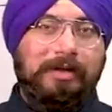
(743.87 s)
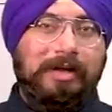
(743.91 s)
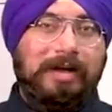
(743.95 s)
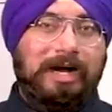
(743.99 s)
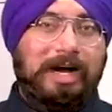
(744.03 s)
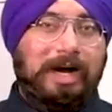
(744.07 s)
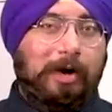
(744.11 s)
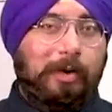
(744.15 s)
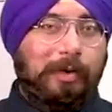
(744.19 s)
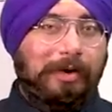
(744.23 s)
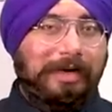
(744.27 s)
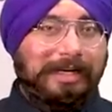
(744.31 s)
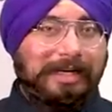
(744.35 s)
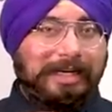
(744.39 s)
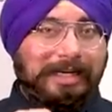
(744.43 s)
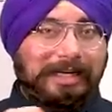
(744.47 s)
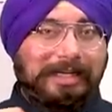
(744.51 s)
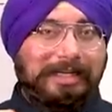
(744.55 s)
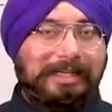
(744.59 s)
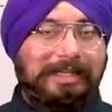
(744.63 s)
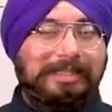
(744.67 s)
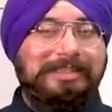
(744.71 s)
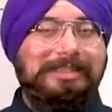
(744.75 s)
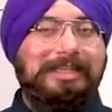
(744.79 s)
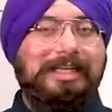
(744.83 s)
how our
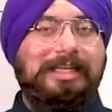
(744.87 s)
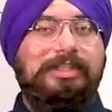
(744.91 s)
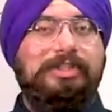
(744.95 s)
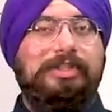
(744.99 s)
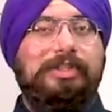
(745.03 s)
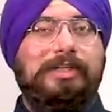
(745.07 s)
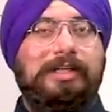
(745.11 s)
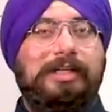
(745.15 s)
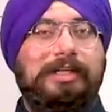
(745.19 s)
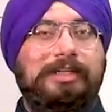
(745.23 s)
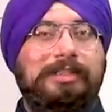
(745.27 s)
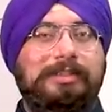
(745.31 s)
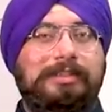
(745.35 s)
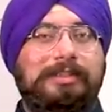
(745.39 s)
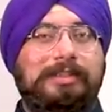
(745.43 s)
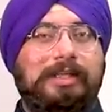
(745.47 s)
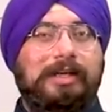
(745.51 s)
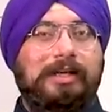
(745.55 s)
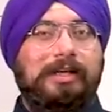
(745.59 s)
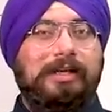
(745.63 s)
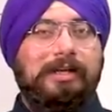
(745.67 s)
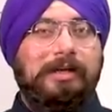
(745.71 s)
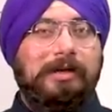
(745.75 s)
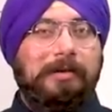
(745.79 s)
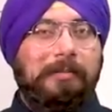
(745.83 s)
intersection is
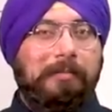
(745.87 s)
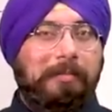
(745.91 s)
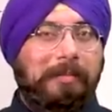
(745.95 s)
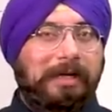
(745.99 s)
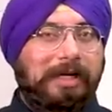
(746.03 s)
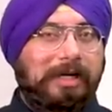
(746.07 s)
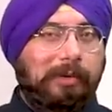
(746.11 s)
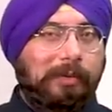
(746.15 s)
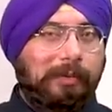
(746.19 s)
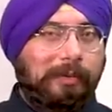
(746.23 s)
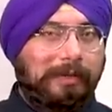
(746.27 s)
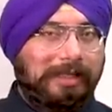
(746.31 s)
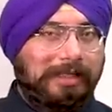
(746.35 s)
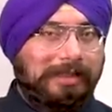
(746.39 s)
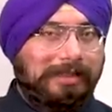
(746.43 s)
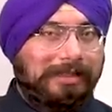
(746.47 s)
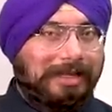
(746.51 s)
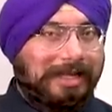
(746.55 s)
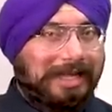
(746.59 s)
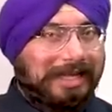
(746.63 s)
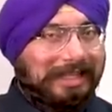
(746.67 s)
between the